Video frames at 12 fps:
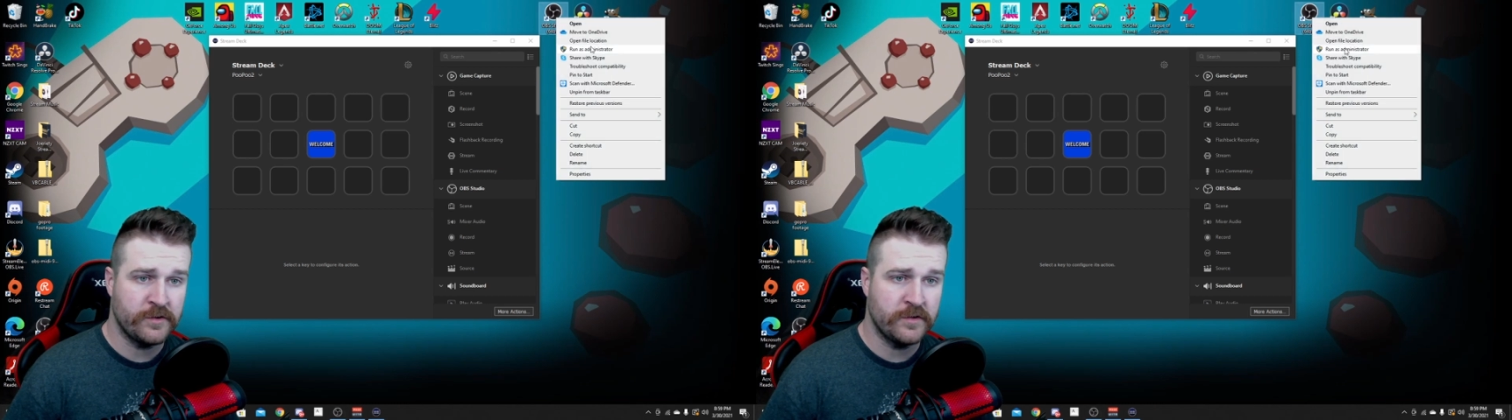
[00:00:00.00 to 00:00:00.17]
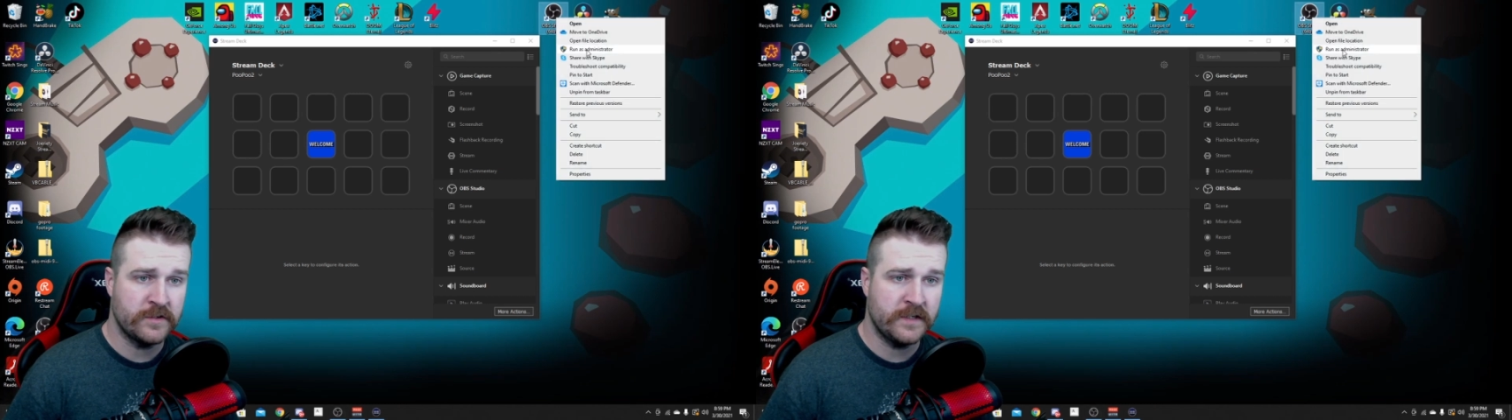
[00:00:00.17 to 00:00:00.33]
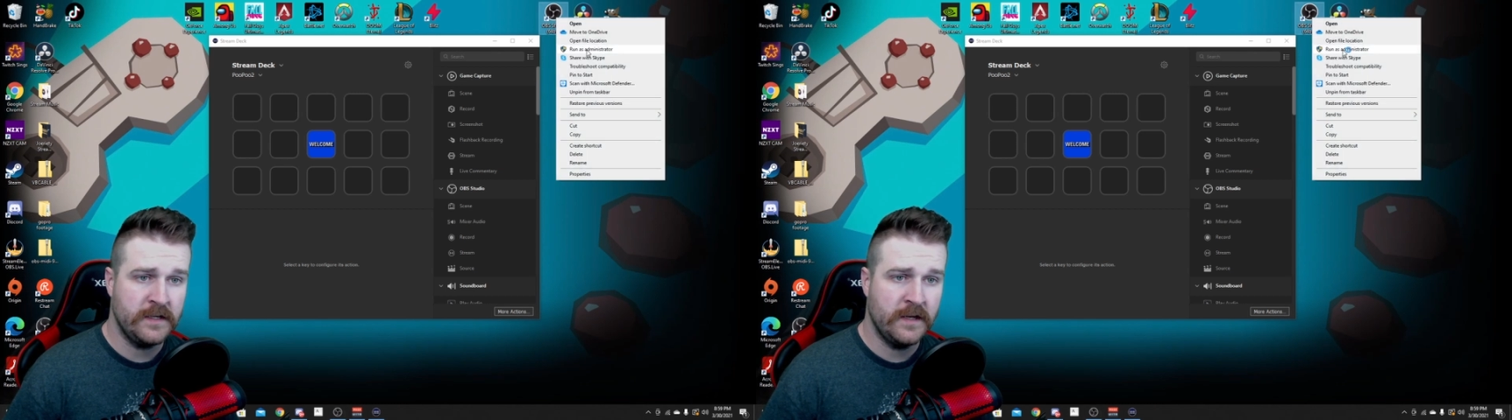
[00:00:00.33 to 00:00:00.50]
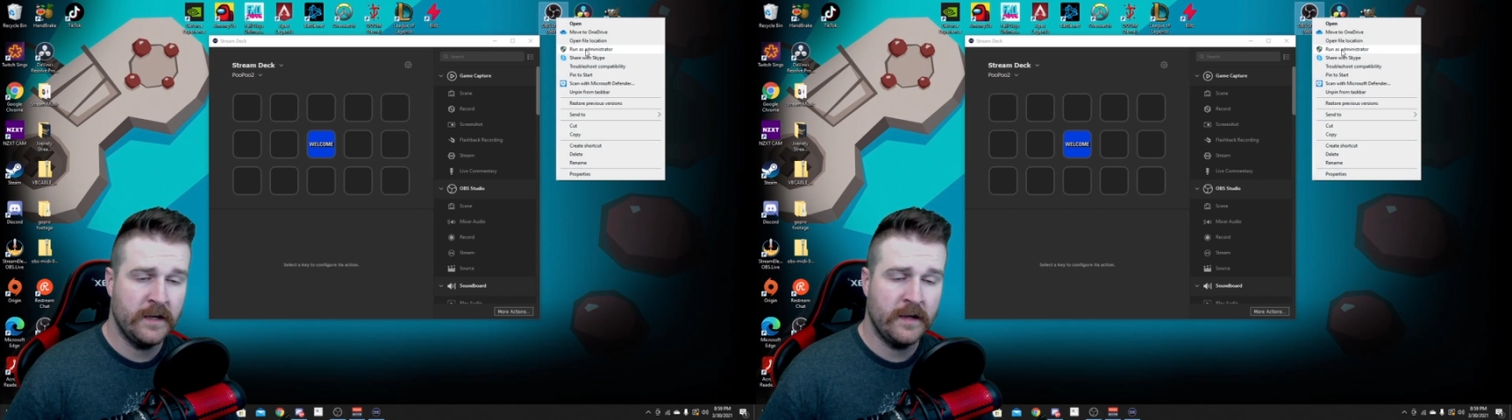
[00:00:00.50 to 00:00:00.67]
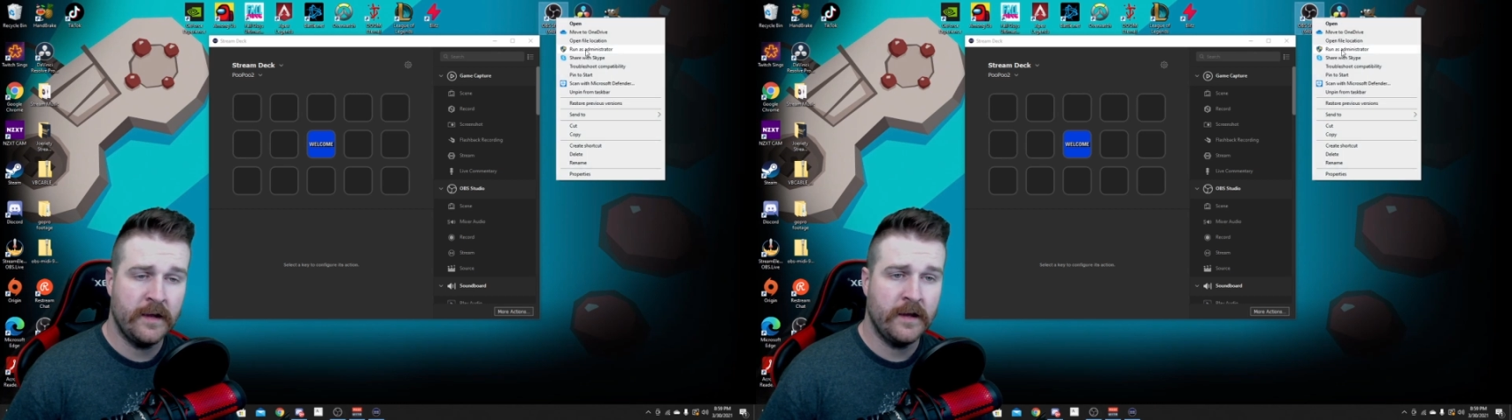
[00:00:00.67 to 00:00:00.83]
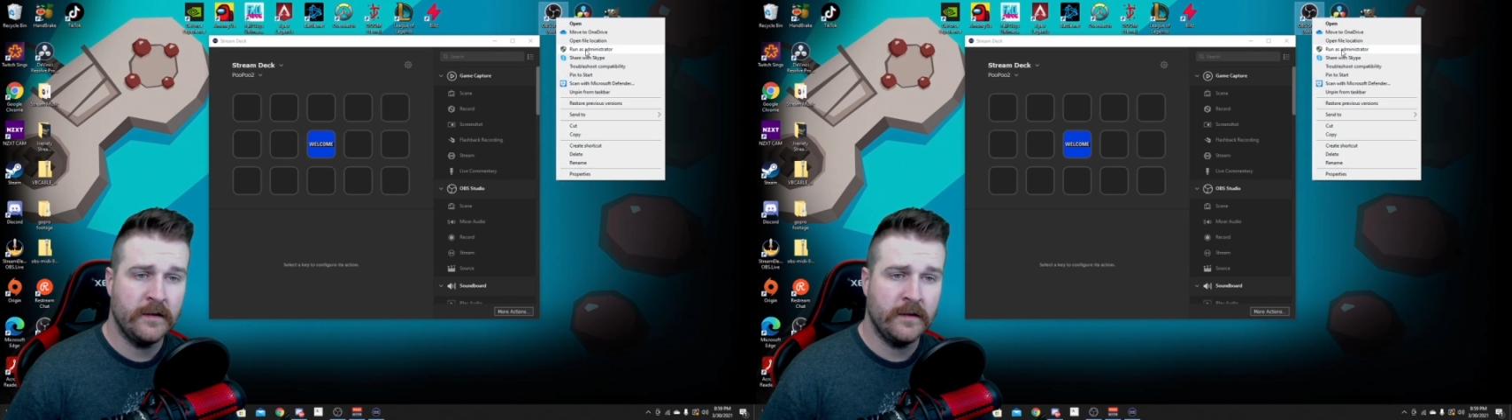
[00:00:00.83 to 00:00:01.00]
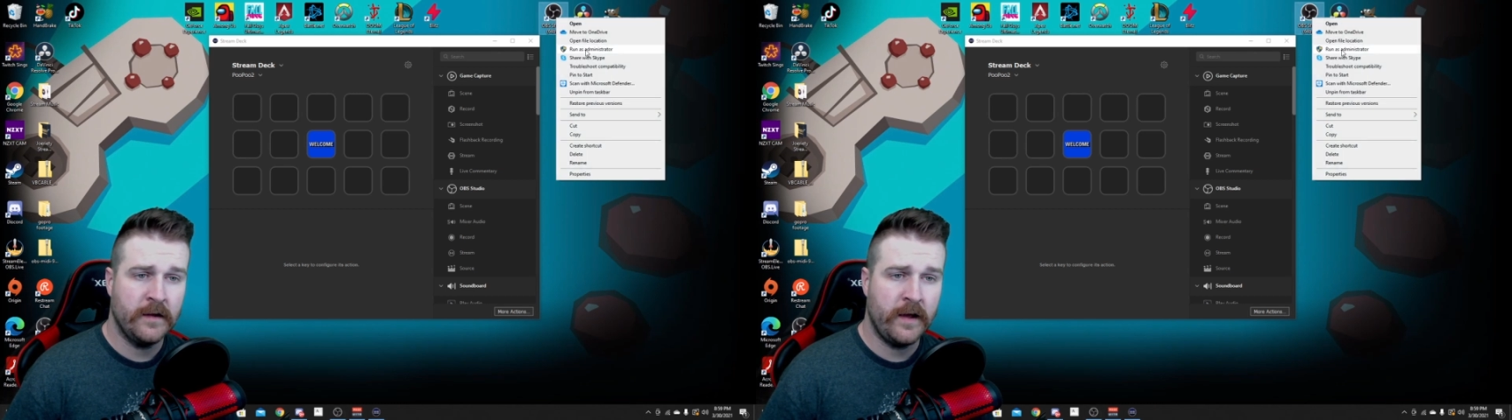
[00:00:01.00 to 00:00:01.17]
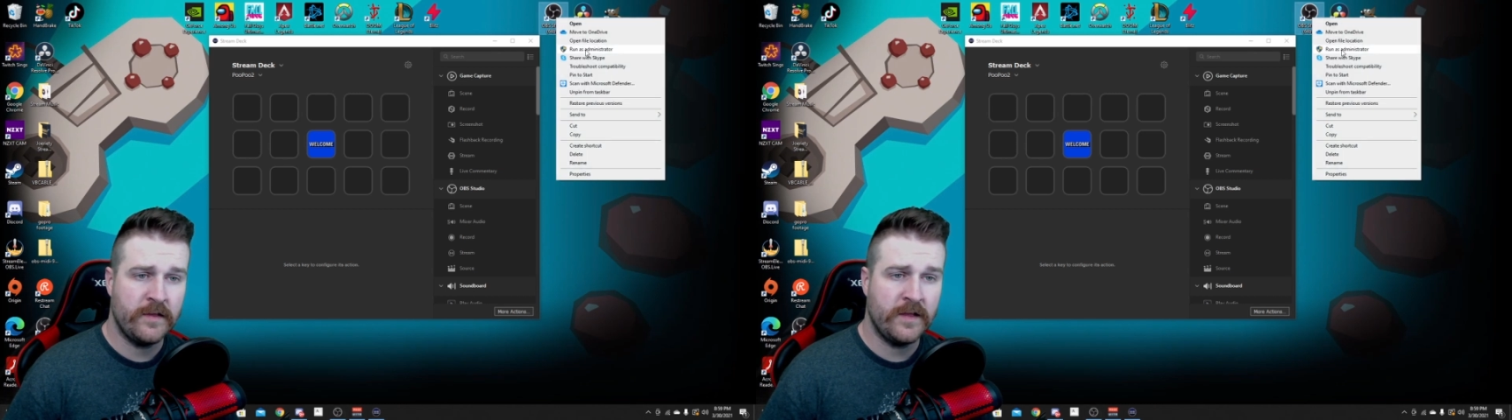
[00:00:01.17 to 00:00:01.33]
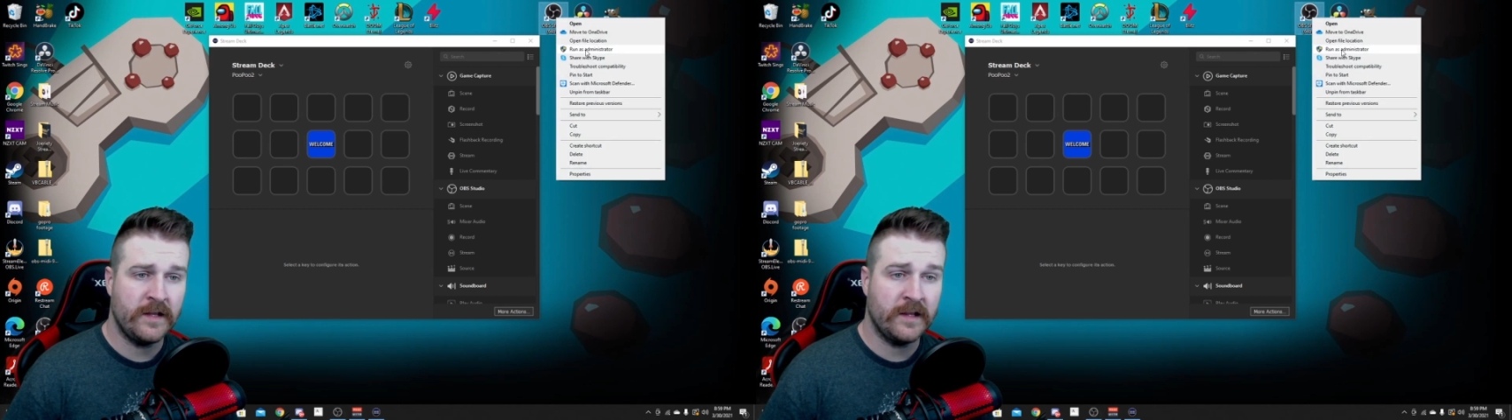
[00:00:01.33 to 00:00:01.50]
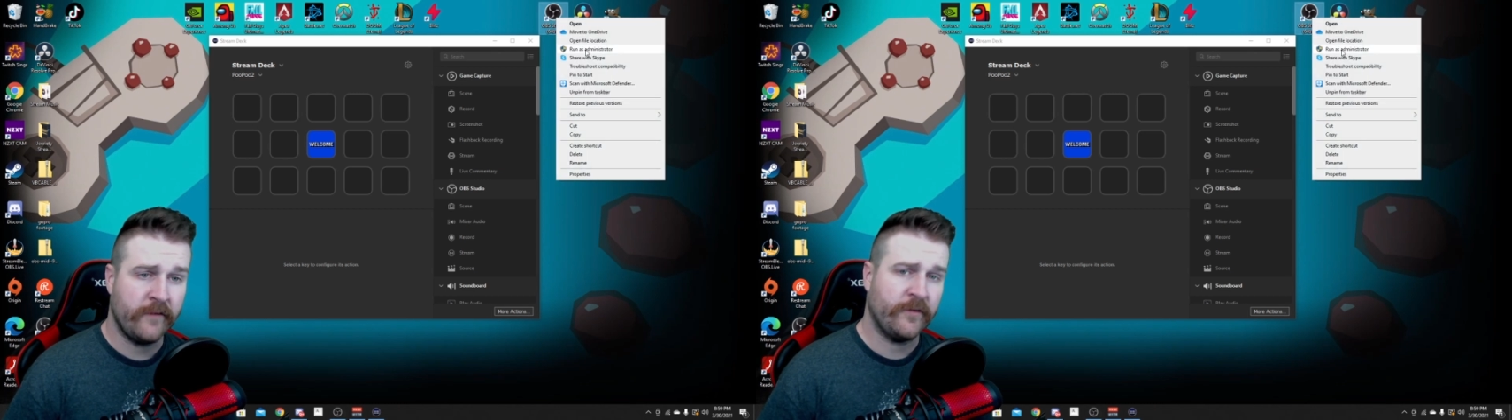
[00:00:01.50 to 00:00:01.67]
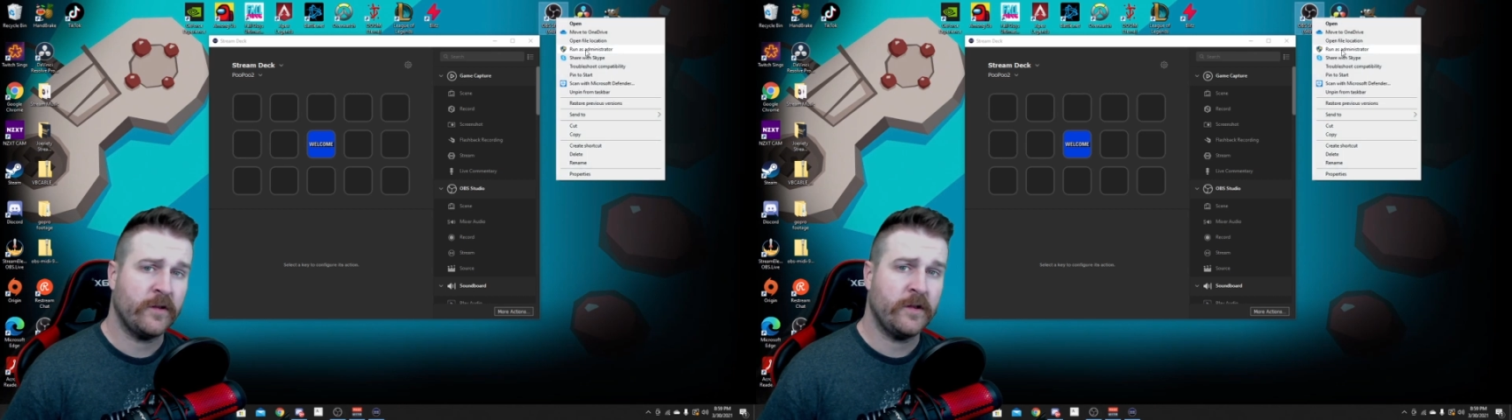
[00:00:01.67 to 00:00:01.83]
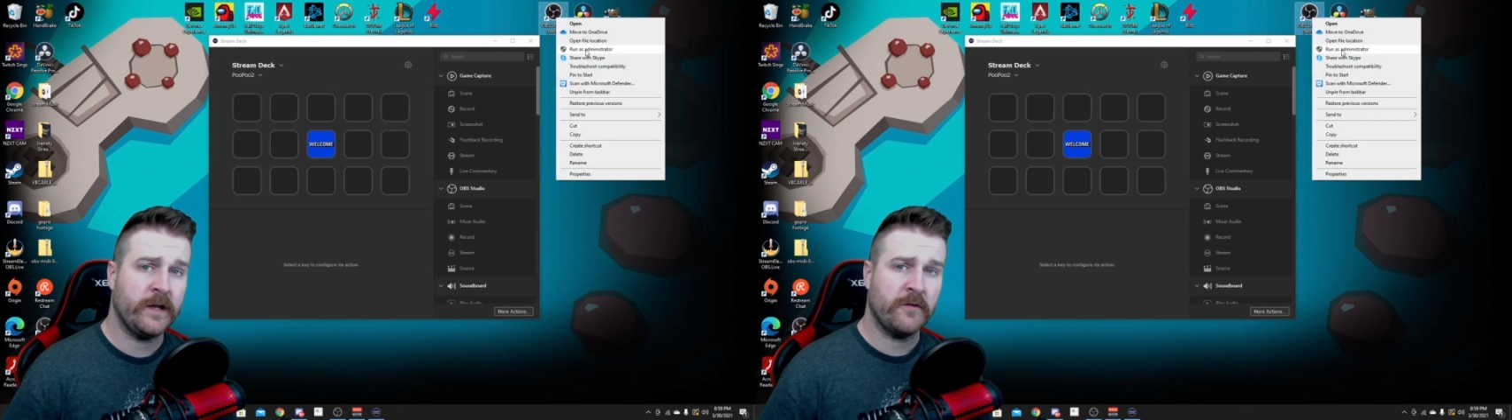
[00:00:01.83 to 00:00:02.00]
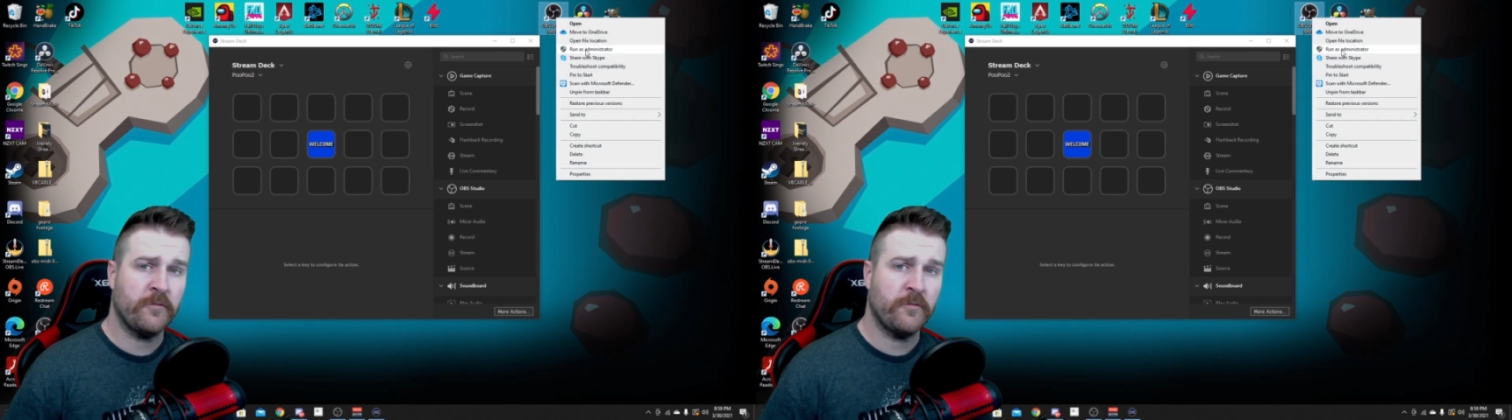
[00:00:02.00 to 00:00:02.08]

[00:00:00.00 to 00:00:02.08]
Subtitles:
using, and then left-click